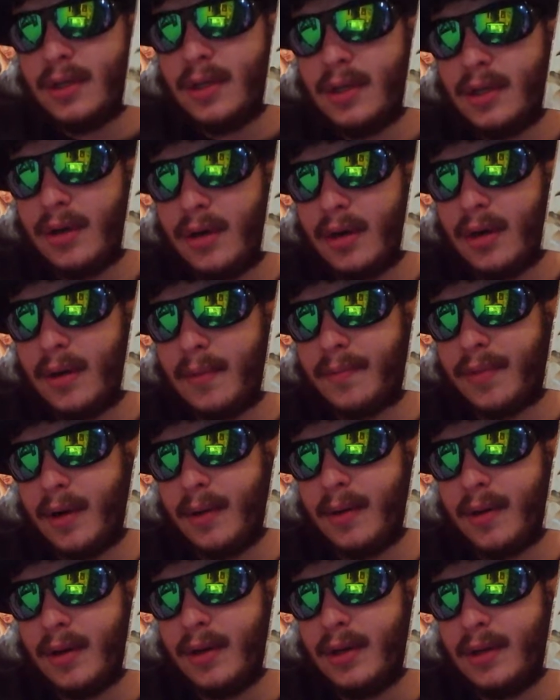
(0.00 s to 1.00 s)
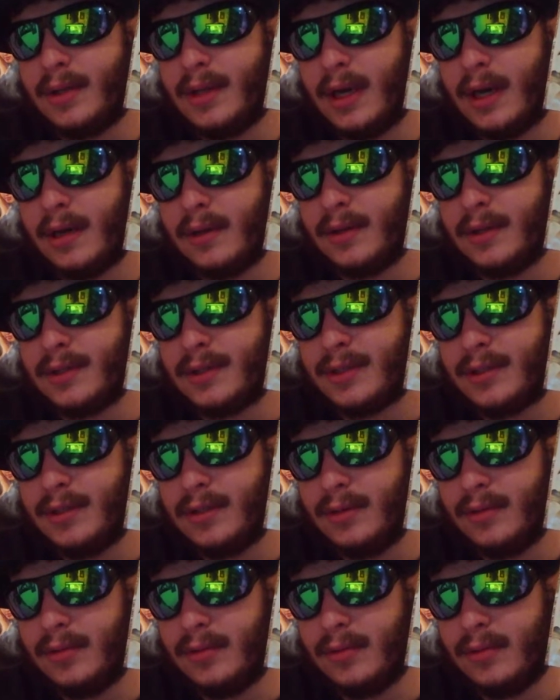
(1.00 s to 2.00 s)
you know what, I'm probably going to down this
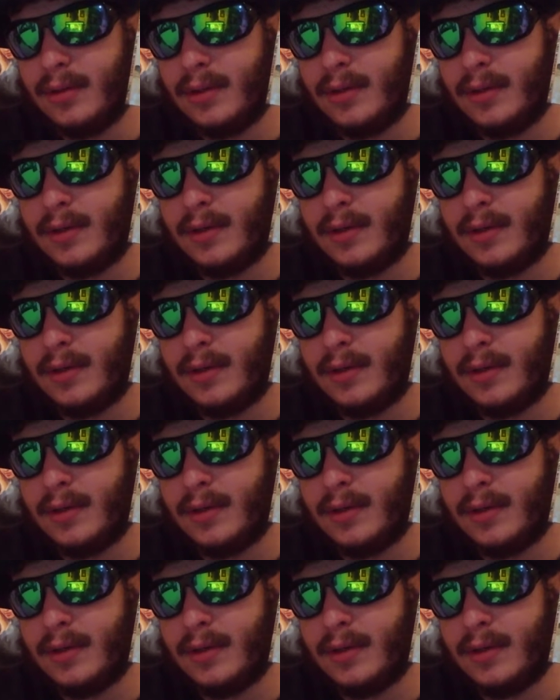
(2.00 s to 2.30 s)
to,